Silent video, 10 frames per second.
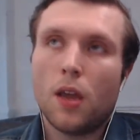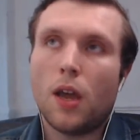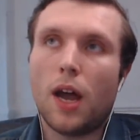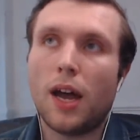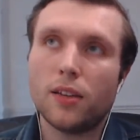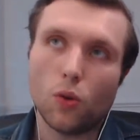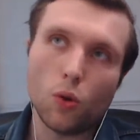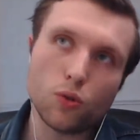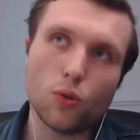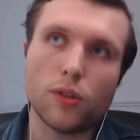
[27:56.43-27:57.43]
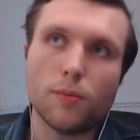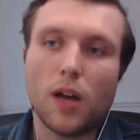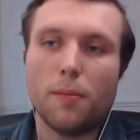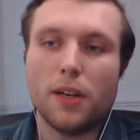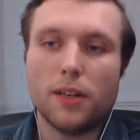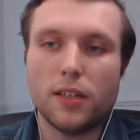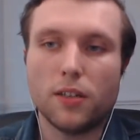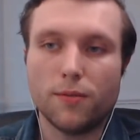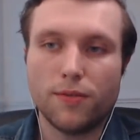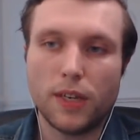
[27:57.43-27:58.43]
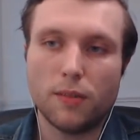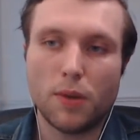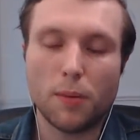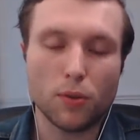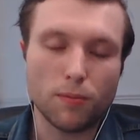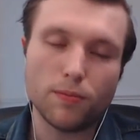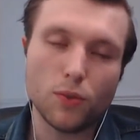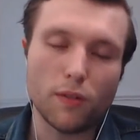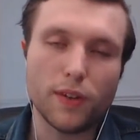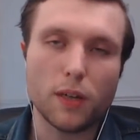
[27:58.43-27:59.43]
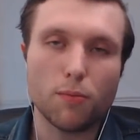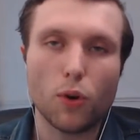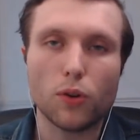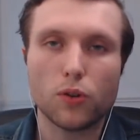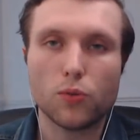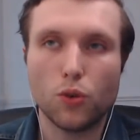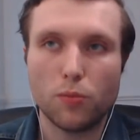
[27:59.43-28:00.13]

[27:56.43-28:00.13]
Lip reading: And it also, the ability to feed people non-vegan products would